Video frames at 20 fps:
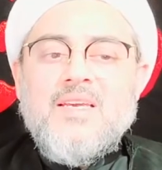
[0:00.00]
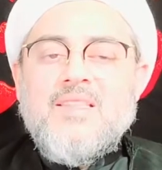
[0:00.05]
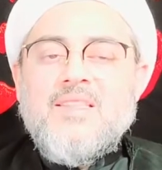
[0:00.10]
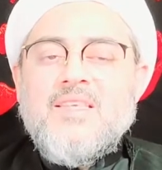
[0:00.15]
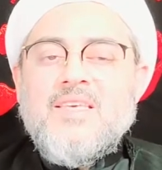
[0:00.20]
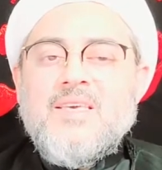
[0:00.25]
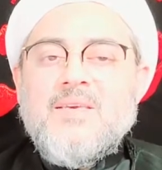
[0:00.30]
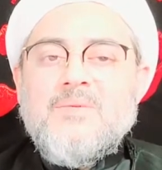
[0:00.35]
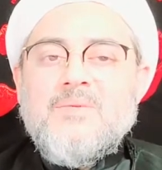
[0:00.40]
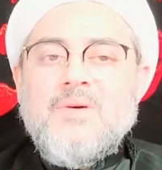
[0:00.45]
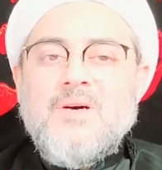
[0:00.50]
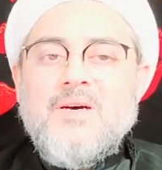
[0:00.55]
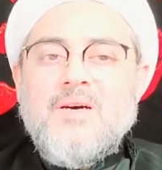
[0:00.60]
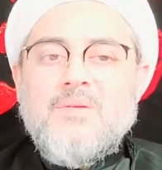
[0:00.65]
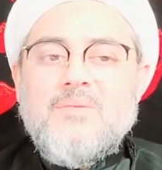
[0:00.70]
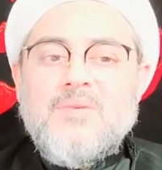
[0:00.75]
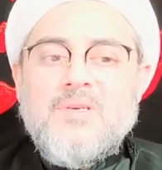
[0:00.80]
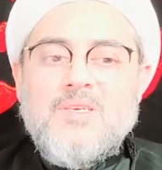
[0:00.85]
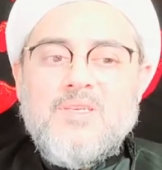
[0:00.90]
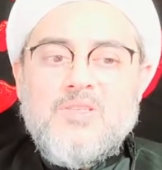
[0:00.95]
the
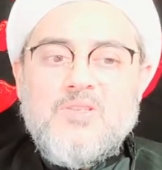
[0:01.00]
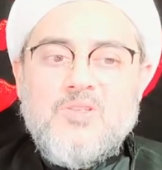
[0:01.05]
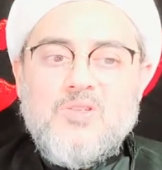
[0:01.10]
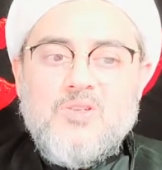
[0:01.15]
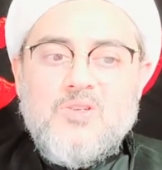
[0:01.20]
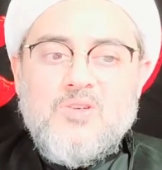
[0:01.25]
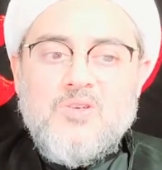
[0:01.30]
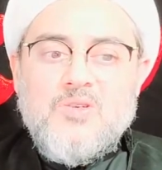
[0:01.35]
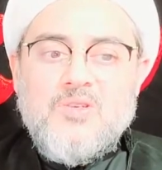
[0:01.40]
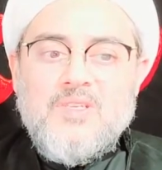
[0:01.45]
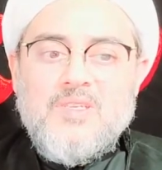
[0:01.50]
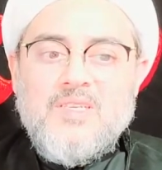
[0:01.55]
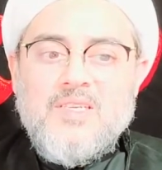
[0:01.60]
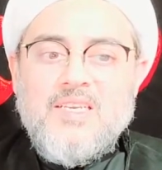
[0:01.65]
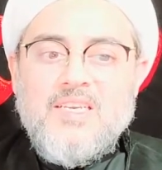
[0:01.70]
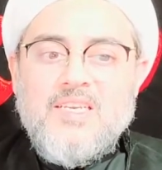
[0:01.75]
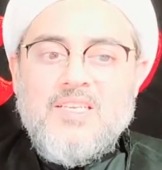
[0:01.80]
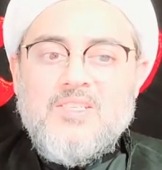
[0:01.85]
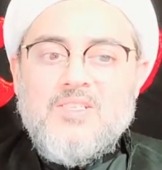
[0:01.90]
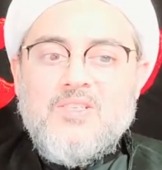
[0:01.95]
Imam, he stood
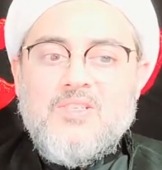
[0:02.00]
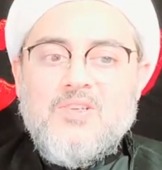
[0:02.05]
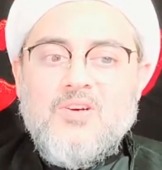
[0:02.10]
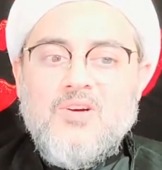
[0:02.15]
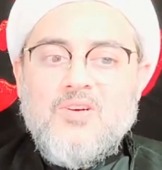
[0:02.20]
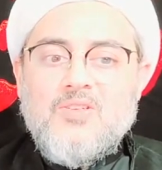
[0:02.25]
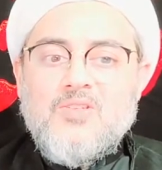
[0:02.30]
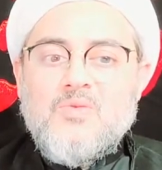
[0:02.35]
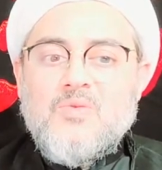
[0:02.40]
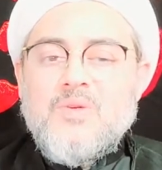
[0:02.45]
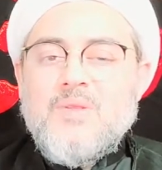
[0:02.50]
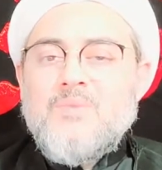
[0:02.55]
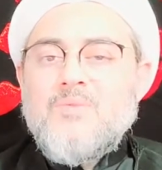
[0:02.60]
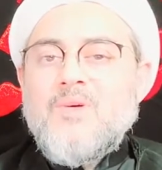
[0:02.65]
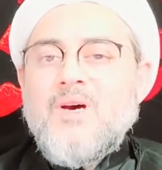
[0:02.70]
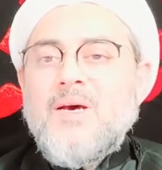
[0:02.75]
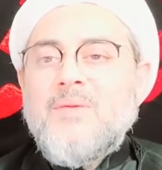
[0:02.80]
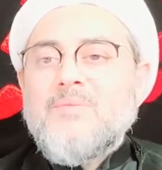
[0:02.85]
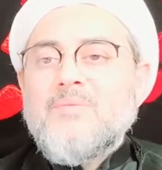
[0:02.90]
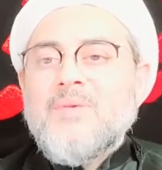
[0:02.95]
his talks with
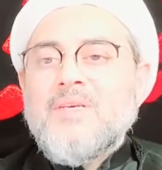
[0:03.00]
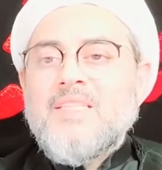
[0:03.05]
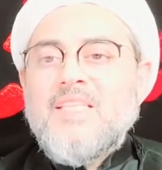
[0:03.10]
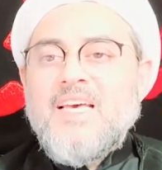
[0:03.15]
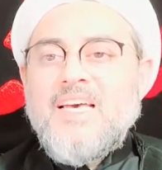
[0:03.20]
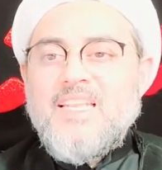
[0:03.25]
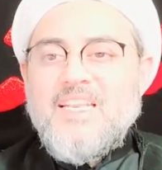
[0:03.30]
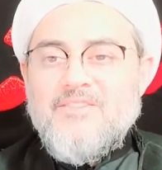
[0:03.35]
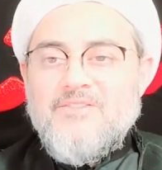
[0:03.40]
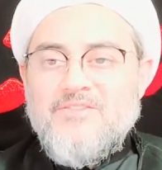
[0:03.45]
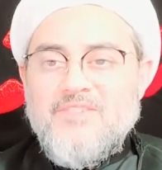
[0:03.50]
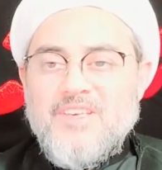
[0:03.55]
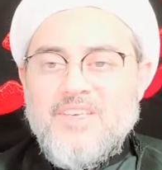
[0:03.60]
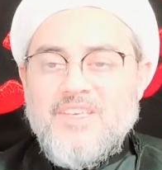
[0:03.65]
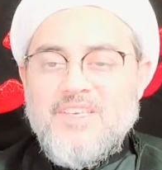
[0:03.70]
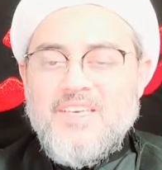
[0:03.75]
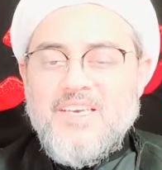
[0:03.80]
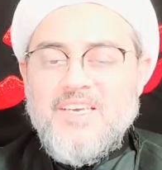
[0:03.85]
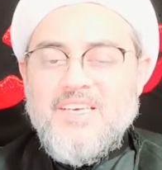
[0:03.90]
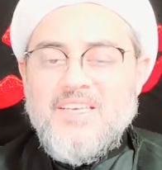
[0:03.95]
Muhammad
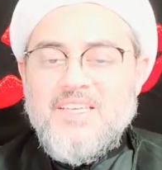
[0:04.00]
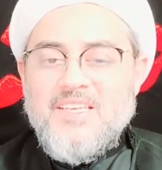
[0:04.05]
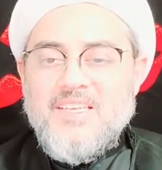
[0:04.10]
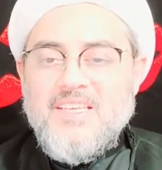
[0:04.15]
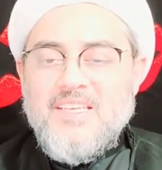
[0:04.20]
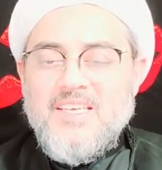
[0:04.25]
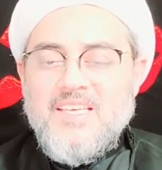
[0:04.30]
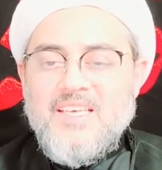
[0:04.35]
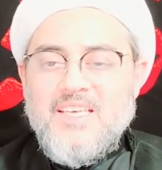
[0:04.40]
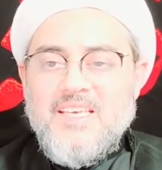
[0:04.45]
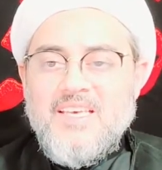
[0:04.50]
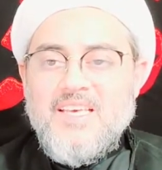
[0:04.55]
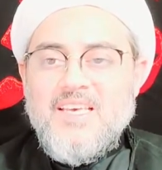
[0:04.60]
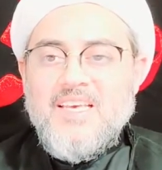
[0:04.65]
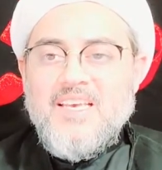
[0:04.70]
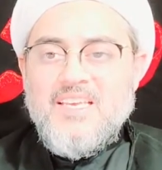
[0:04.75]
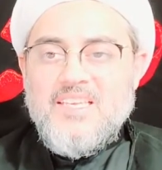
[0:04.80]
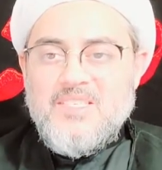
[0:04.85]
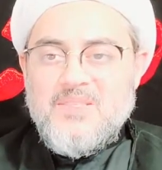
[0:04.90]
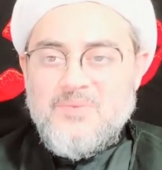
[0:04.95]
Hanafiya,
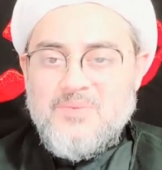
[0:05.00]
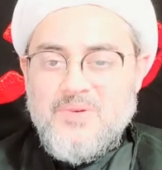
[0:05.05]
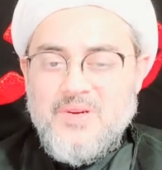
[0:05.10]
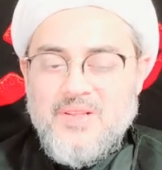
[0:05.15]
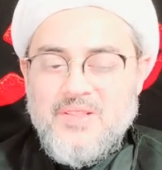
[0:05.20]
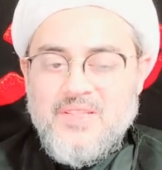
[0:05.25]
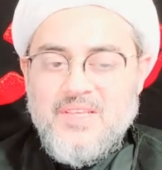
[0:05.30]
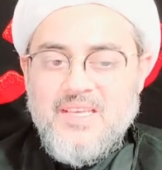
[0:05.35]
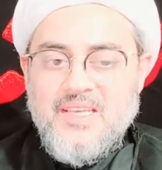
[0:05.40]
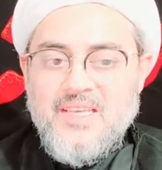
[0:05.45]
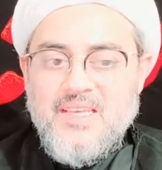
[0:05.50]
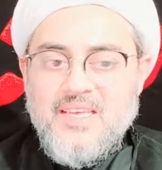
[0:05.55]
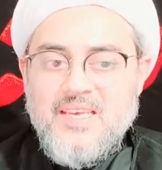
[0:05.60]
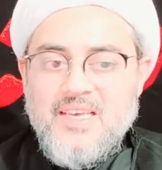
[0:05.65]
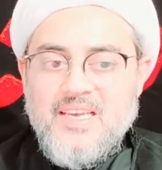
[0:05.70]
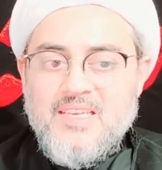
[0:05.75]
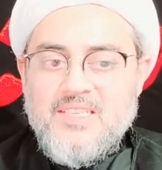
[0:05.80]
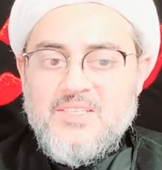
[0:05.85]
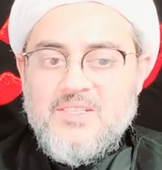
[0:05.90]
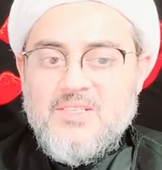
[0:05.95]
his brother,
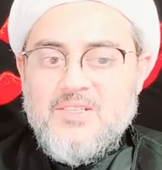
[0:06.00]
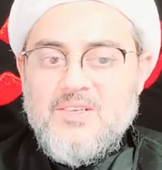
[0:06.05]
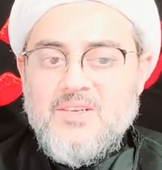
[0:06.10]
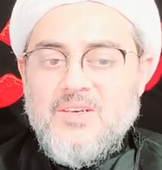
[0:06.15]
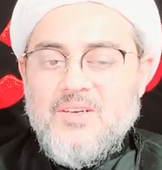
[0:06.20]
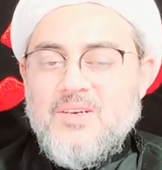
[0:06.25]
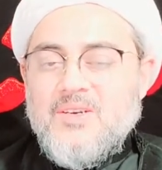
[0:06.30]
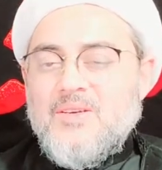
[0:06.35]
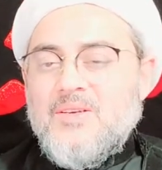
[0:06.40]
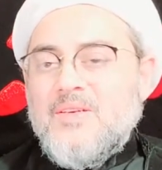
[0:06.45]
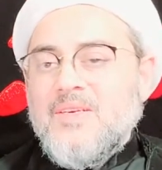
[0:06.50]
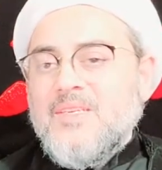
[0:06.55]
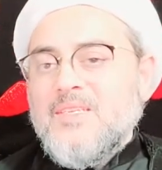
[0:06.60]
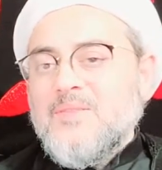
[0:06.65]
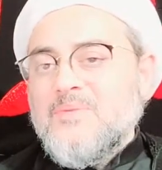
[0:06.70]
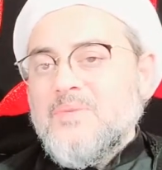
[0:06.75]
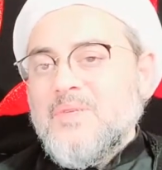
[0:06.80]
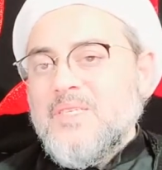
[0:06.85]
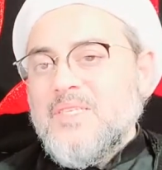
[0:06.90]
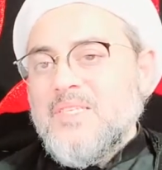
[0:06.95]

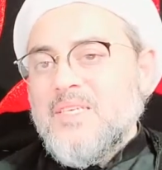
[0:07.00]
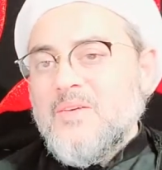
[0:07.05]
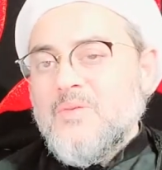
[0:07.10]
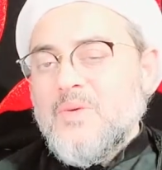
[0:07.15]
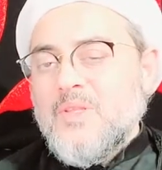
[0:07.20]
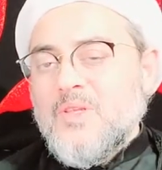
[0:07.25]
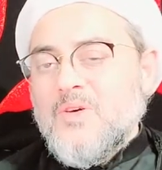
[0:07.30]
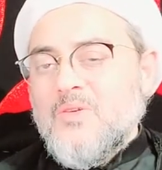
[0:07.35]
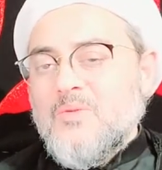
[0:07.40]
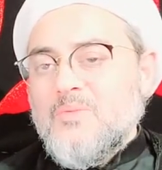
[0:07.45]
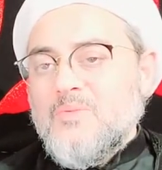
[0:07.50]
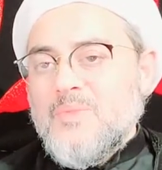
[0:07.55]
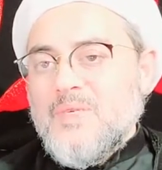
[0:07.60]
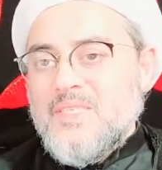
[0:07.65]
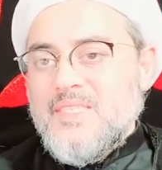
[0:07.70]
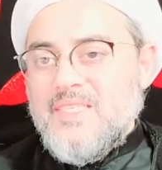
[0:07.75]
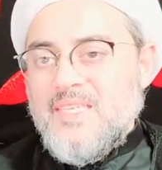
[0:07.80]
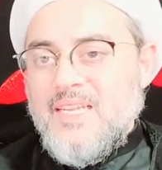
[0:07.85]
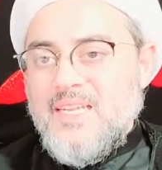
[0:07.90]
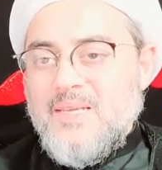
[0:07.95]
his meeting with Umm
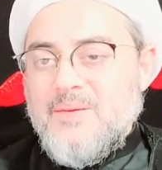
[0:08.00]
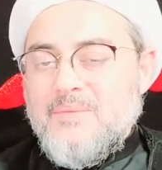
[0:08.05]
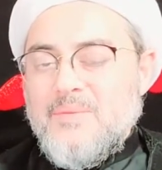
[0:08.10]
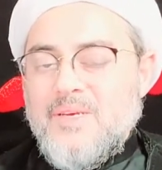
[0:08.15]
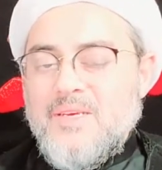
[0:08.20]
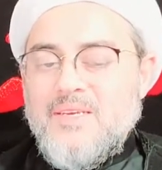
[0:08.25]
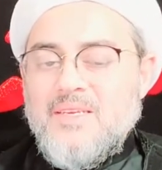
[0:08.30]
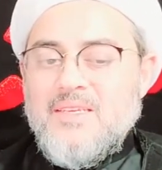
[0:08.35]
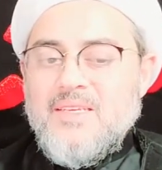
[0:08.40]
Salama,